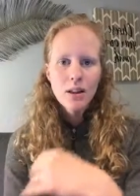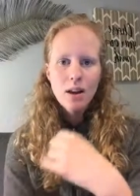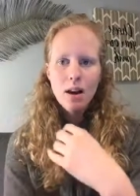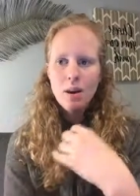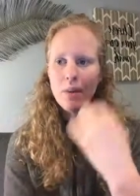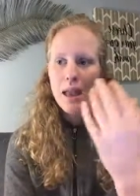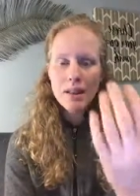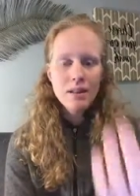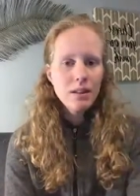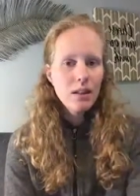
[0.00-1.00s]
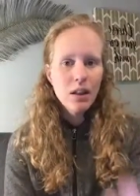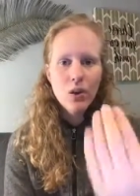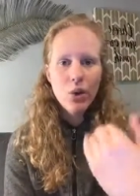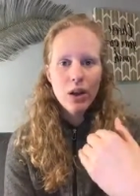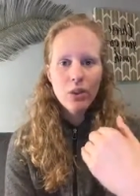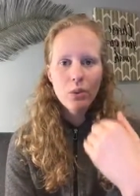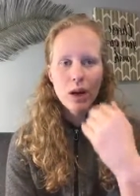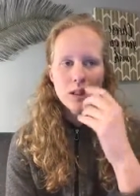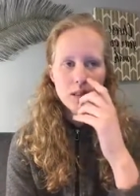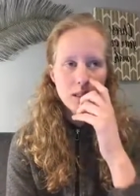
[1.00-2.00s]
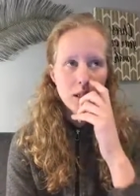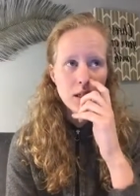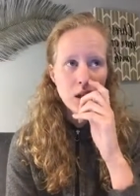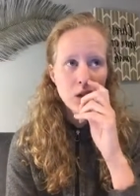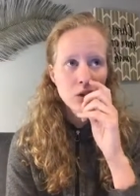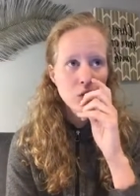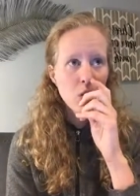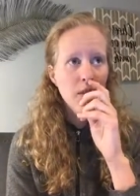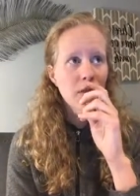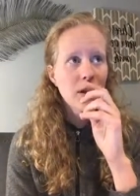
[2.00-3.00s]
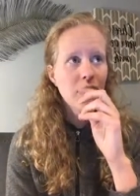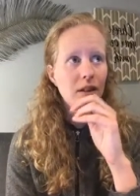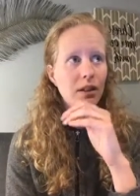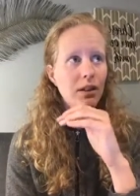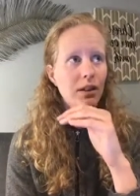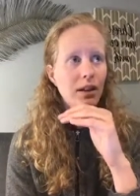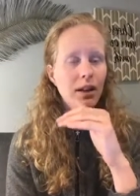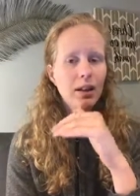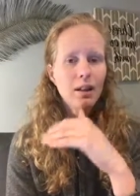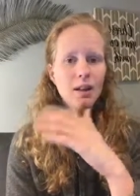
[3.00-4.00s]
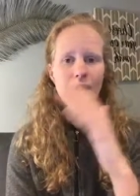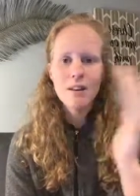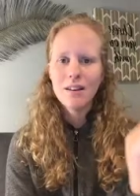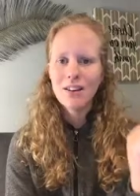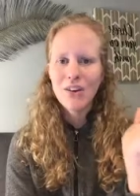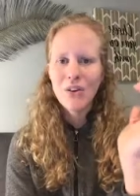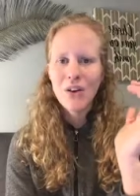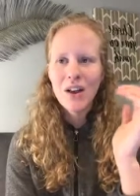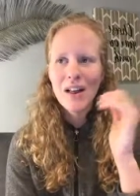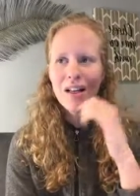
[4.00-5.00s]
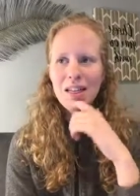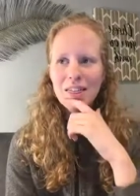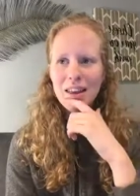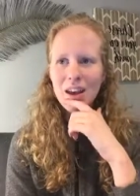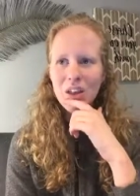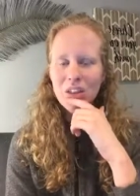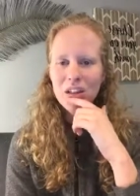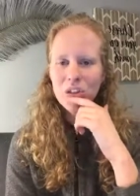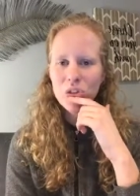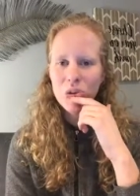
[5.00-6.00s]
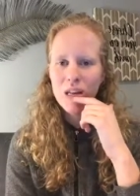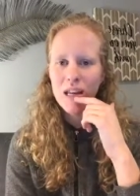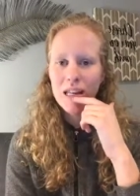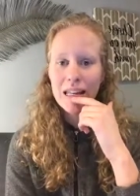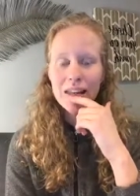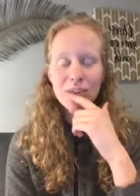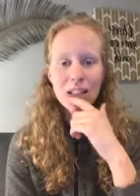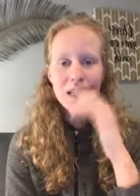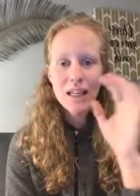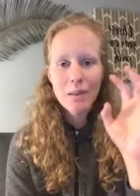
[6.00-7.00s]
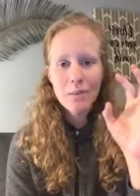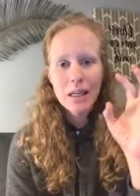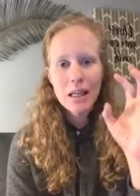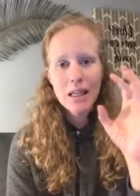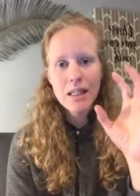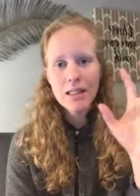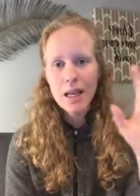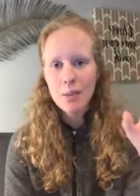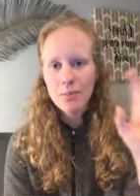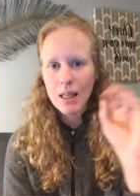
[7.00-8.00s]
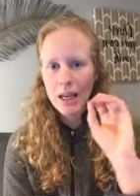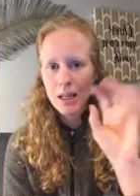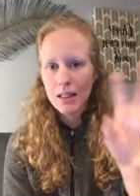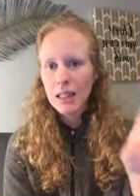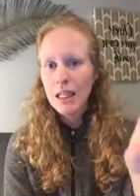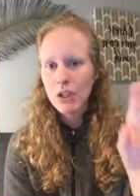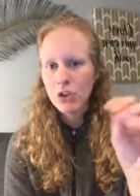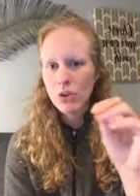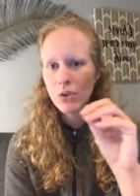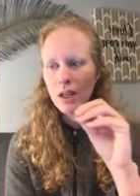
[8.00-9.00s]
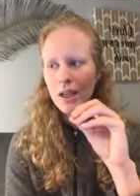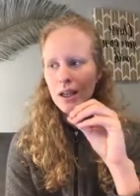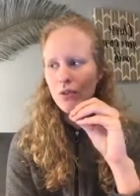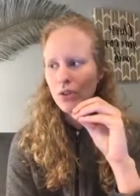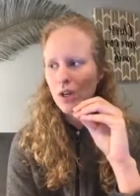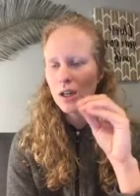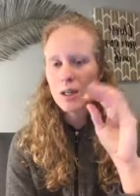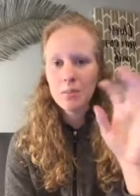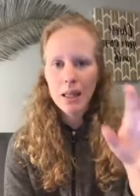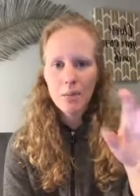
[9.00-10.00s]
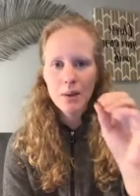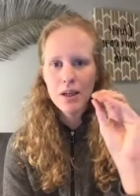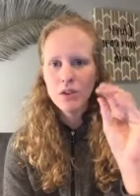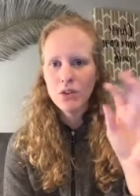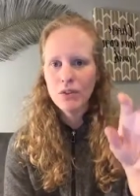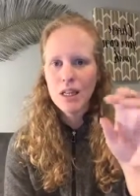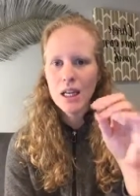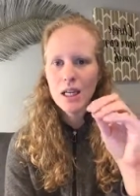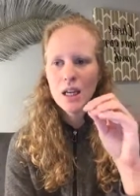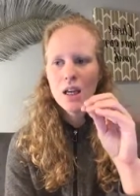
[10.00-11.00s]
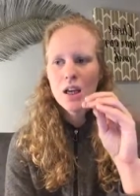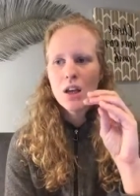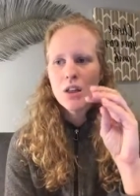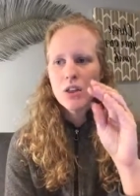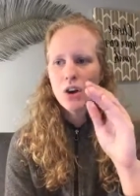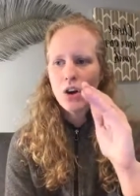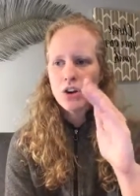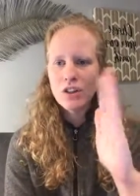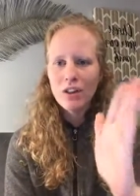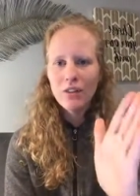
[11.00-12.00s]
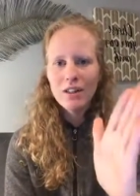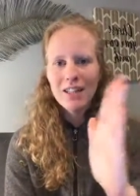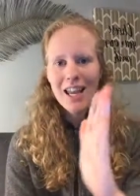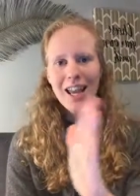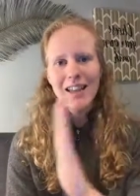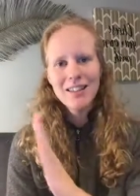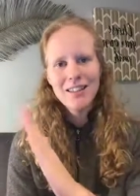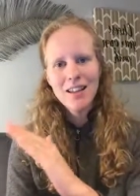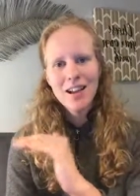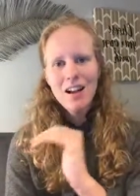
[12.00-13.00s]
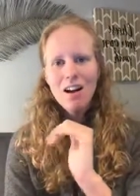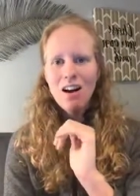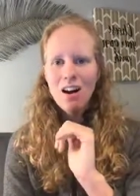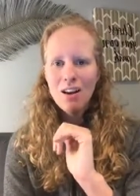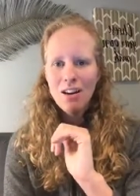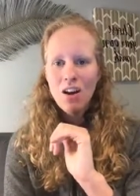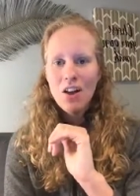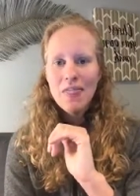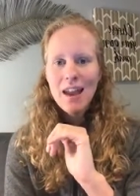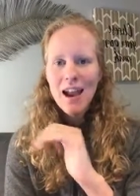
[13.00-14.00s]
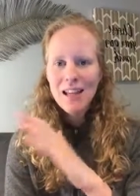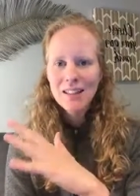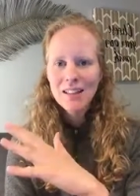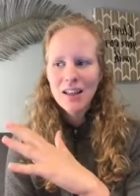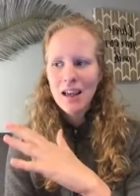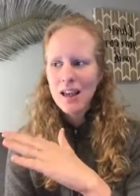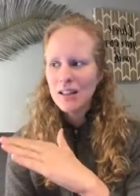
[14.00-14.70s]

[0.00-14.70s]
And, another one I see so often in, the health industry, and even it can be in the same niche. So if we're talking plant-based or vegan, there are different takes on that, and